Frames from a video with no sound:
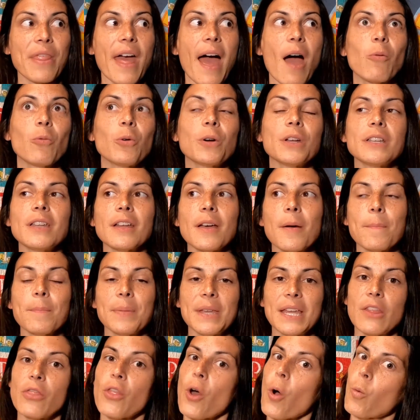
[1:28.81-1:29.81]
That would
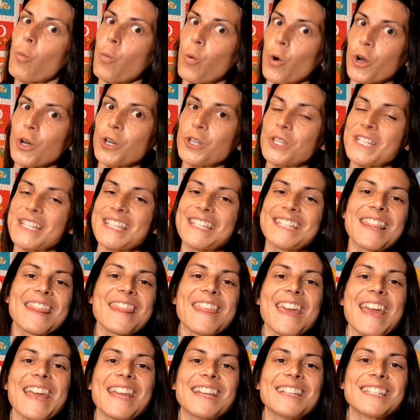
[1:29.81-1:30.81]
be the worst
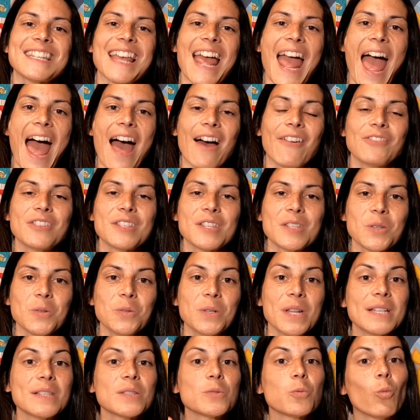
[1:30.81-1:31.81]
thing, to have
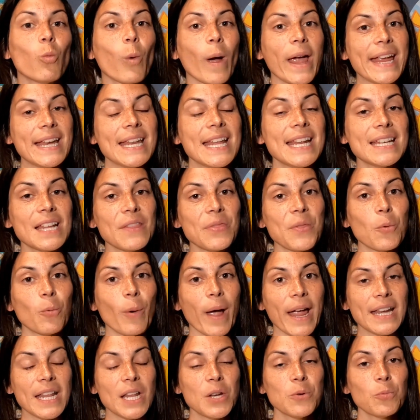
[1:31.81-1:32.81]
students waiting in the
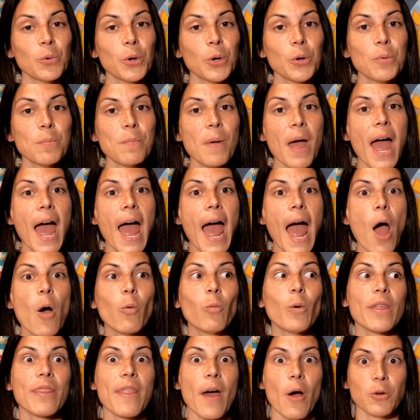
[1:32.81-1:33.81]
waiting room
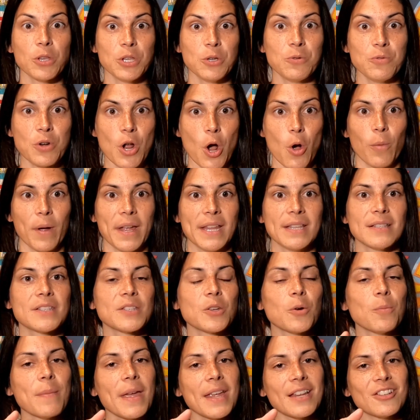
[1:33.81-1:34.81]
without you knowing.
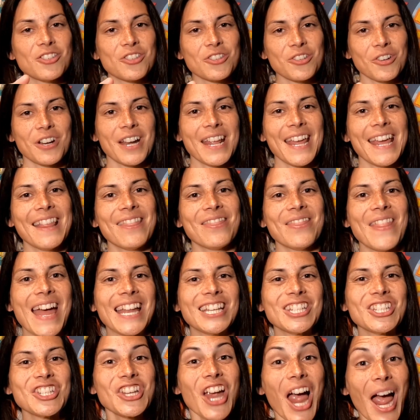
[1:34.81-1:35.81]
So make sure to hit
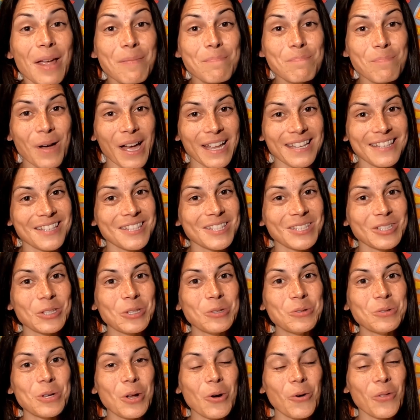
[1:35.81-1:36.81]
that chime button so
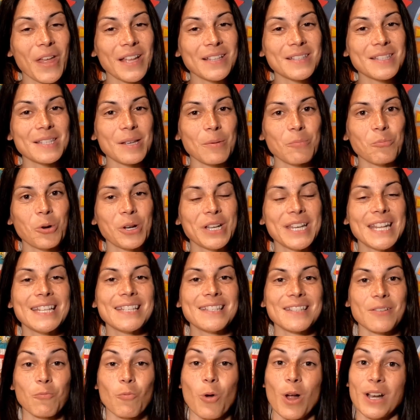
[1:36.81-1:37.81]
you know that someone
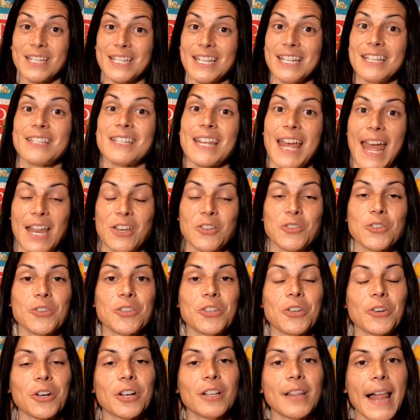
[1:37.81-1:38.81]
is wanting to enter
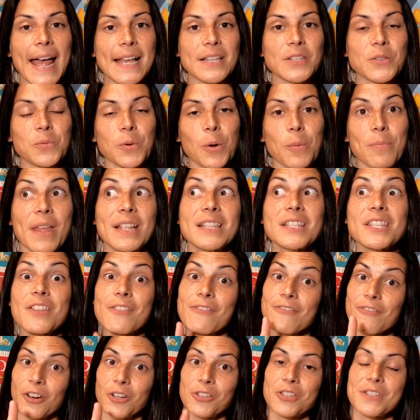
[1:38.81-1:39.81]
your classroom. That's
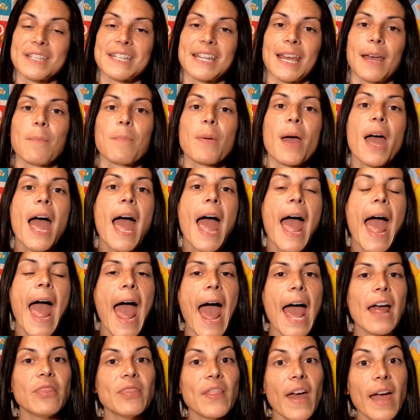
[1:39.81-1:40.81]
the first tip.
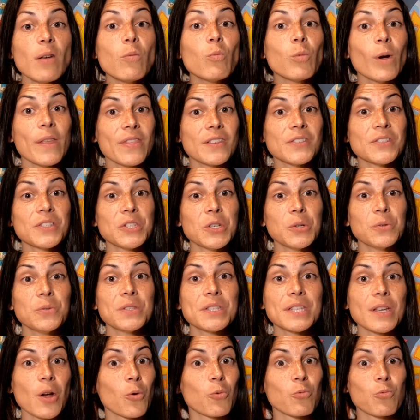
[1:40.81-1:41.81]
And then when the
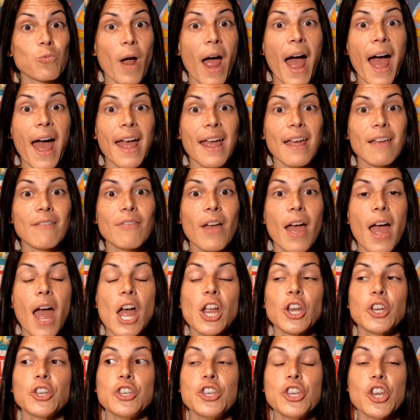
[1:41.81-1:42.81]
students arrive,
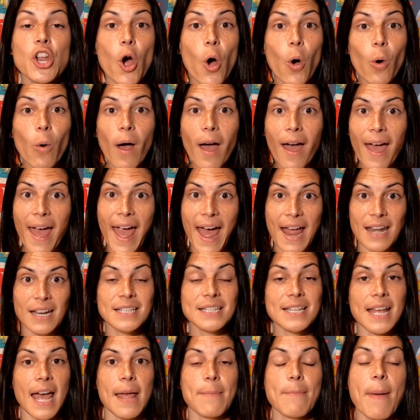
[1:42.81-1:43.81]
know ahead
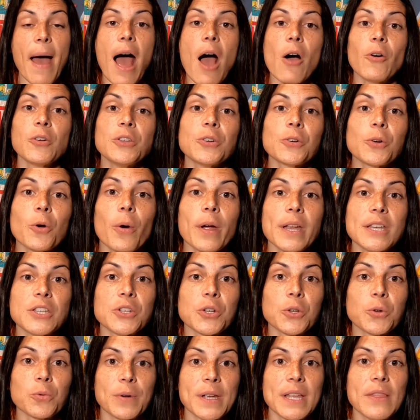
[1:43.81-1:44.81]
of time how you're going
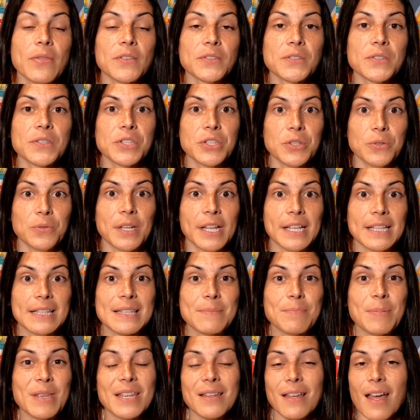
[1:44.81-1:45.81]
to greet the
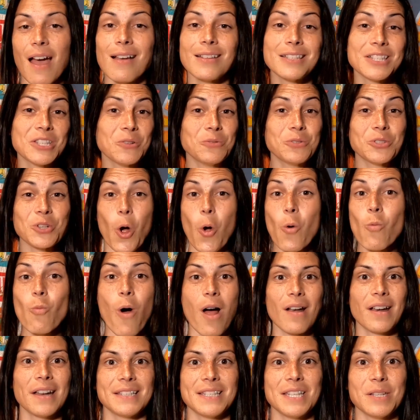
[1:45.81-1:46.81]
students, because you don't
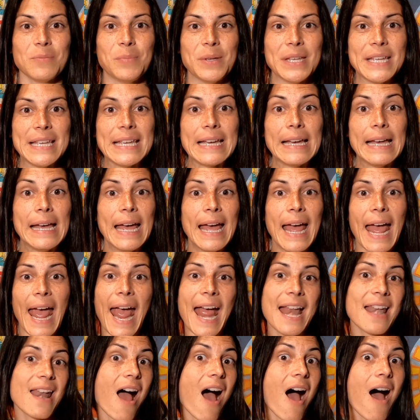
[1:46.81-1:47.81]
want it to be
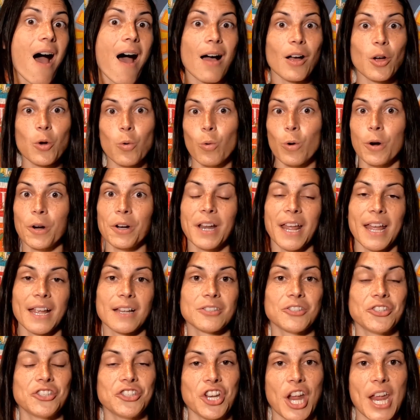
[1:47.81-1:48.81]
an awkward
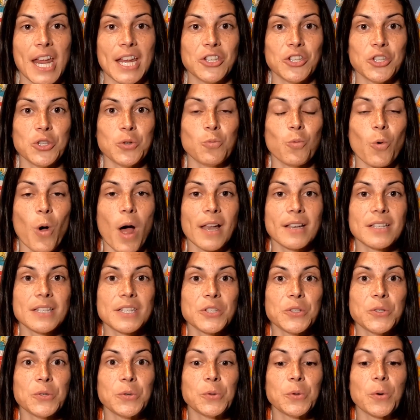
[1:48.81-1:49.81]
exchange. You want
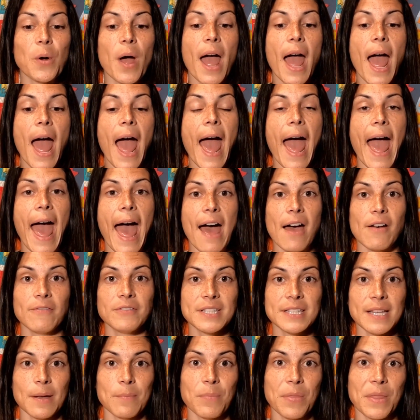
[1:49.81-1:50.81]
to
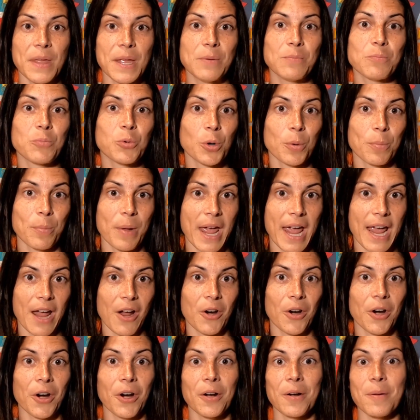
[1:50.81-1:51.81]
have something
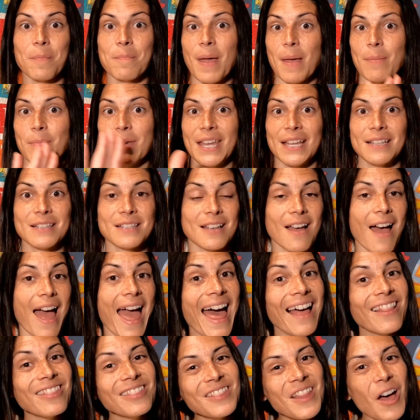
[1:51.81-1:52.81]
prepared. Maybe it's a
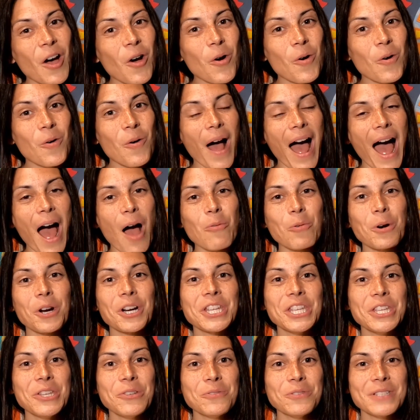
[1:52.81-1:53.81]
hello, how
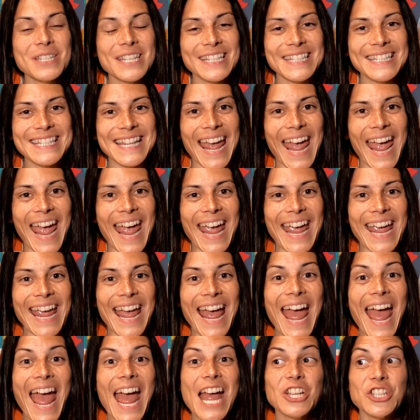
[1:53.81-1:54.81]
are you
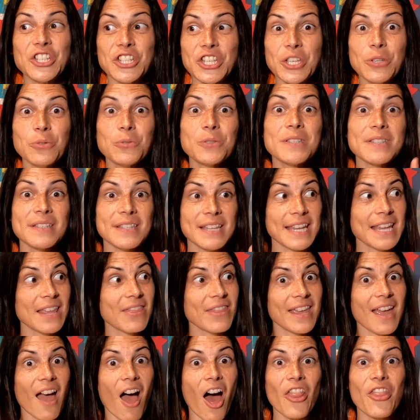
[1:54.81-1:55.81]
today? Do you
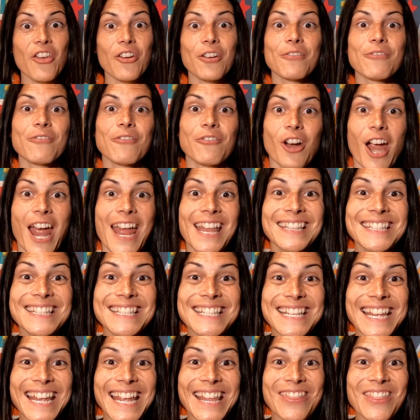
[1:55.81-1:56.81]
see the other
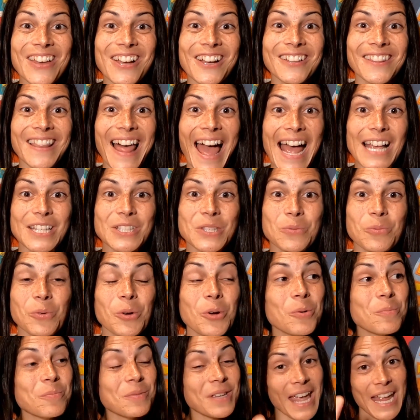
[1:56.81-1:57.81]
friends in the
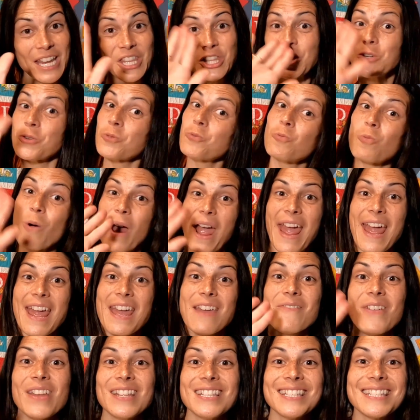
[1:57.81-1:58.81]
classroom? Can you
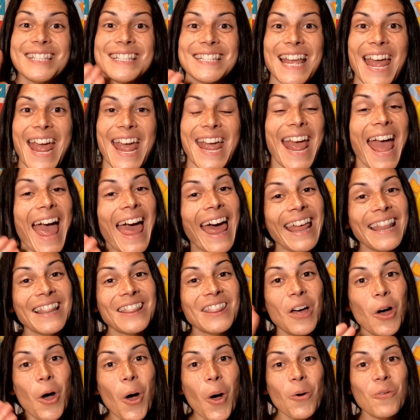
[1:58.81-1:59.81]
wave and say,
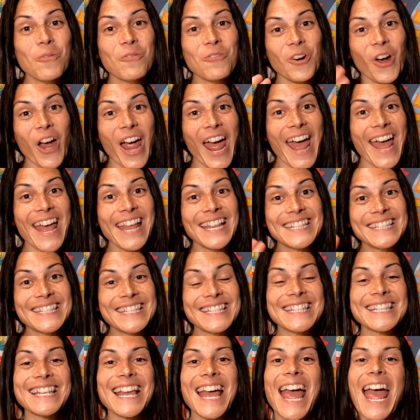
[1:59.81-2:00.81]
hello
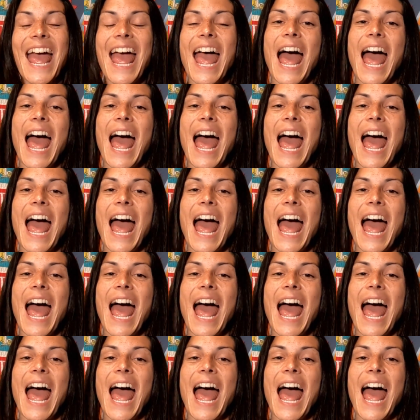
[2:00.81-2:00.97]
friends?